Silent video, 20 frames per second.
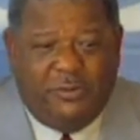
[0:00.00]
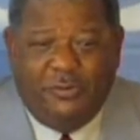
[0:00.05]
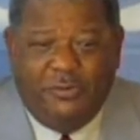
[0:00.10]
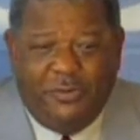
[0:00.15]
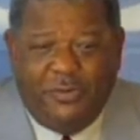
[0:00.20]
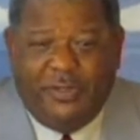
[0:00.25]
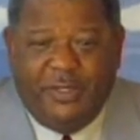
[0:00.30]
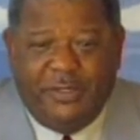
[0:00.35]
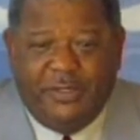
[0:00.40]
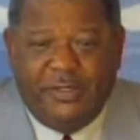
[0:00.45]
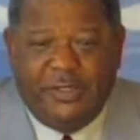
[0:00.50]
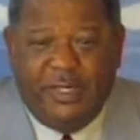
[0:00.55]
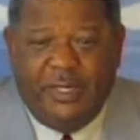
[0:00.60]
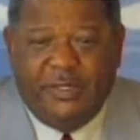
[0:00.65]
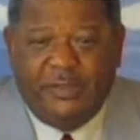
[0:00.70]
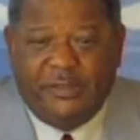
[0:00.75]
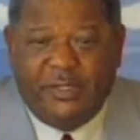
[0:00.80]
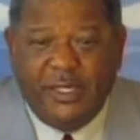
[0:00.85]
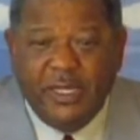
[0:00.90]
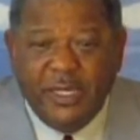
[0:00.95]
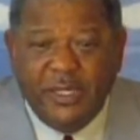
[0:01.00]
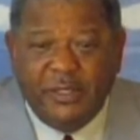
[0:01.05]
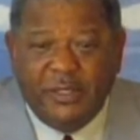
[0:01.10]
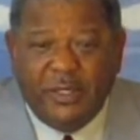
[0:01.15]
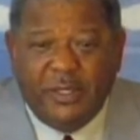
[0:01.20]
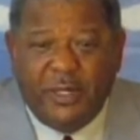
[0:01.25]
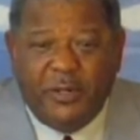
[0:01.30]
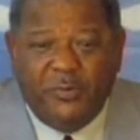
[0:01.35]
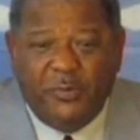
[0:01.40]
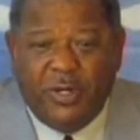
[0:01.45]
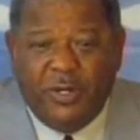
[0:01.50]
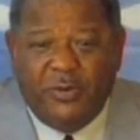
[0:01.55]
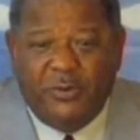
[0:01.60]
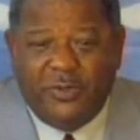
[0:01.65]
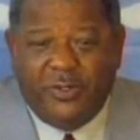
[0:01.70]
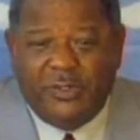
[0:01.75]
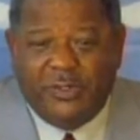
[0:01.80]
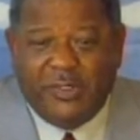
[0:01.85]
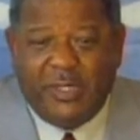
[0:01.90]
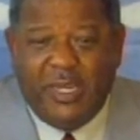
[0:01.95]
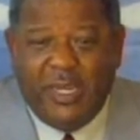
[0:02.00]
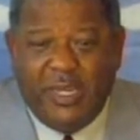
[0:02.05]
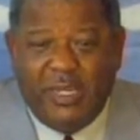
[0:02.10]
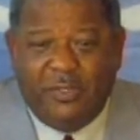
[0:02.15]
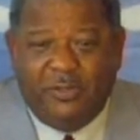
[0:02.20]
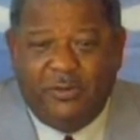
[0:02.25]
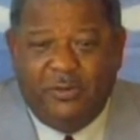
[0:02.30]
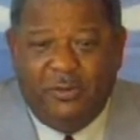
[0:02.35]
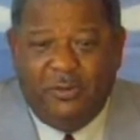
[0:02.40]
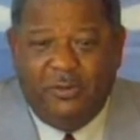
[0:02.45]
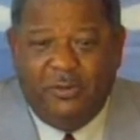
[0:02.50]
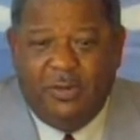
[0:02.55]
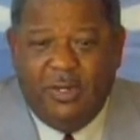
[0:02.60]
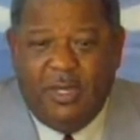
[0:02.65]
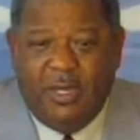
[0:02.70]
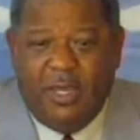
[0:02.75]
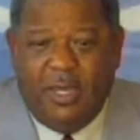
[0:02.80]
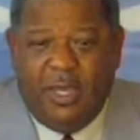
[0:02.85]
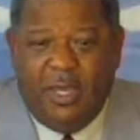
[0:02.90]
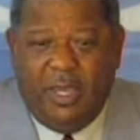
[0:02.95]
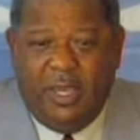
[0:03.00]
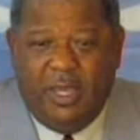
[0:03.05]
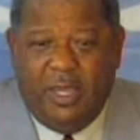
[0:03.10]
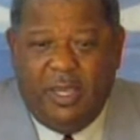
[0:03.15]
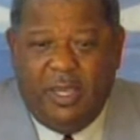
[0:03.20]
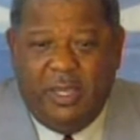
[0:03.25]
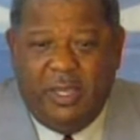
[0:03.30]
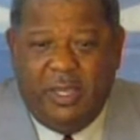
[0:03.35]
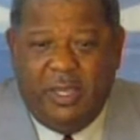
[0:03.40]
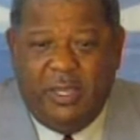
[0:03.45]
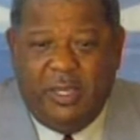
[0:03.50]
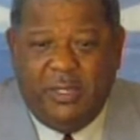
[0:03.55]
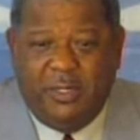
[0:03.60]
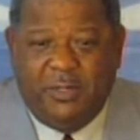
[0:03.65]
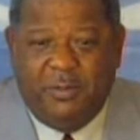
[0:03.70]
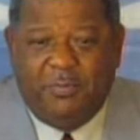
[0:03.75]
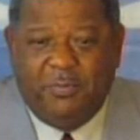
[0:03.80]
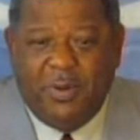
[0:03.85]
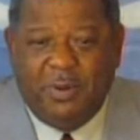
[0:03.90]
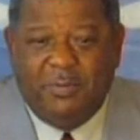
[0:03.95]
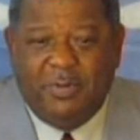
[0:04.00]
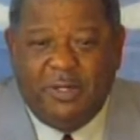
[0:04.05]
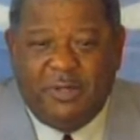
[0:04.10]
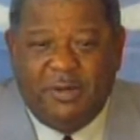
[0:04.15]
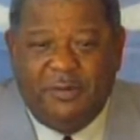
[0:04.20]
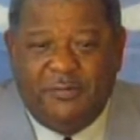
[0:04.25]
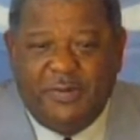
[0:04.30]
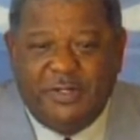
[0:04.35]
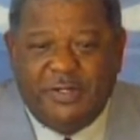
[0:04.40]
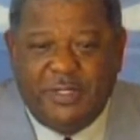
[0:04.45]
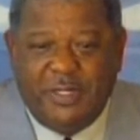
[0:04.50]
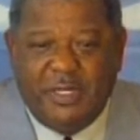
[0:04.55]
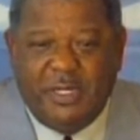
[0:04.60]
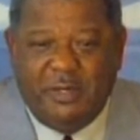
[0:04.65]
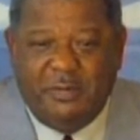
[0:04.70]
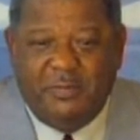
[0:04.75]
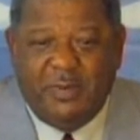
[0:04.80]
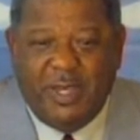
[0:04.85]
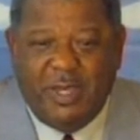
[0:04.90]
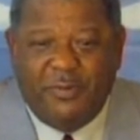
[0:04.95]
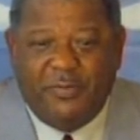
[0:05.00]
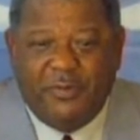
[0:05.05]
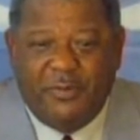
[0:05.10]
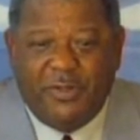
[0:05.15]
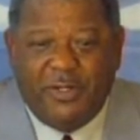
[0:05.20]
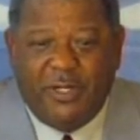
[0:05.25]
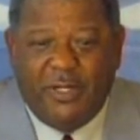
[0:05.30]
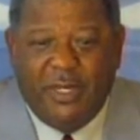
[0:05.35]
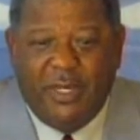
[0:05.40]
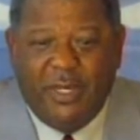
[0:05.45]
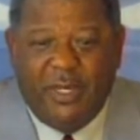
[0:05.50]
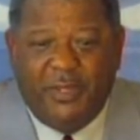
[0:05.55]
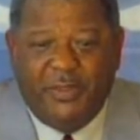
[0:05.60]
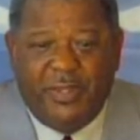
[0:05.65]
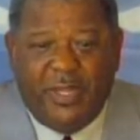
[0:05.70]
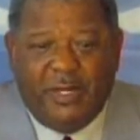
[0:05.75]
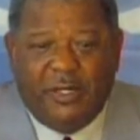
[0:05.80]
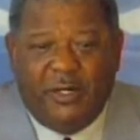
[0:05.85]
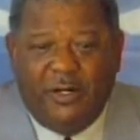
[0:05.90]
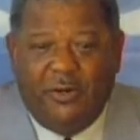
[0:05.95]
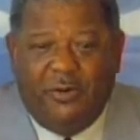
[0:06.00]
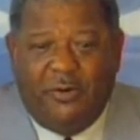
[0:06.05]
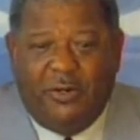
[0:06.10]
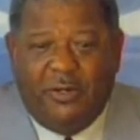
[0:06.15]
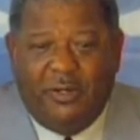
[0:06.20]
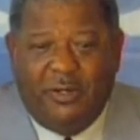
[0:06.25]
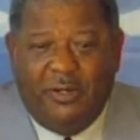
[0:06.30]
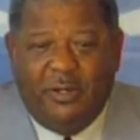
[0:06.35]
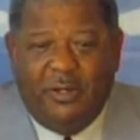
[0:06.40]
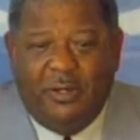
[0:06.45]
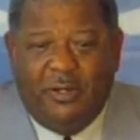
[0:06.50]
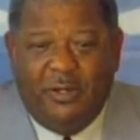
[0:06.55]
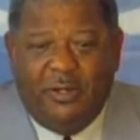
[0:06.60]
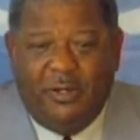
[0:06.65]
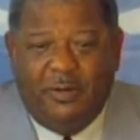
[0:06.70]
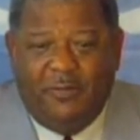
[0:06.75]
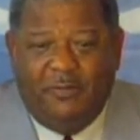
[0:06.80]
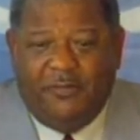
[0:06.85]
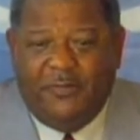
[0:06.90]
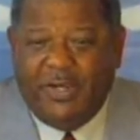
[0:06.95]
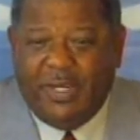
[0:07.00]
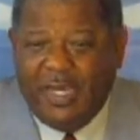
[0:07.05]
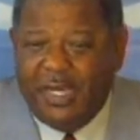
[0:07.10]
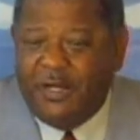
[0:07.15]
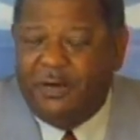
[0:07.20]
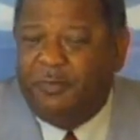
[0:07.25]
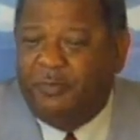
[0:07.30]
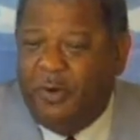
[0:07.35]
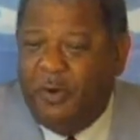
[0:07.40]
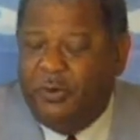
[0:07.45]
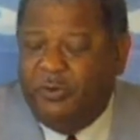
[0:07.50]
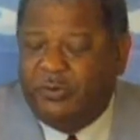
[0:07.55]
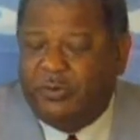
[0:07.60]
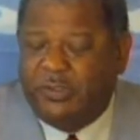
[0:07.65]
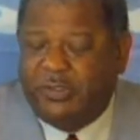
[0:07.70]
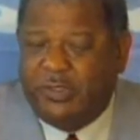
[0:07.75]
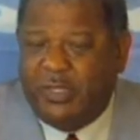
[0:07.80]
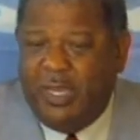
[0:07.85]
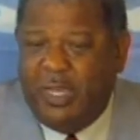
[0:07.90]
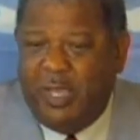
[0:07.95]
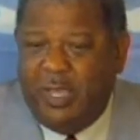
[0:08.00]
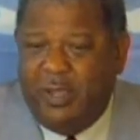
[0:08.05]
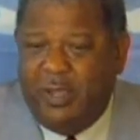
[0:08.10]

two things here. It's either that we're going to say to the public of Antigua and Barbuda that, look, forget about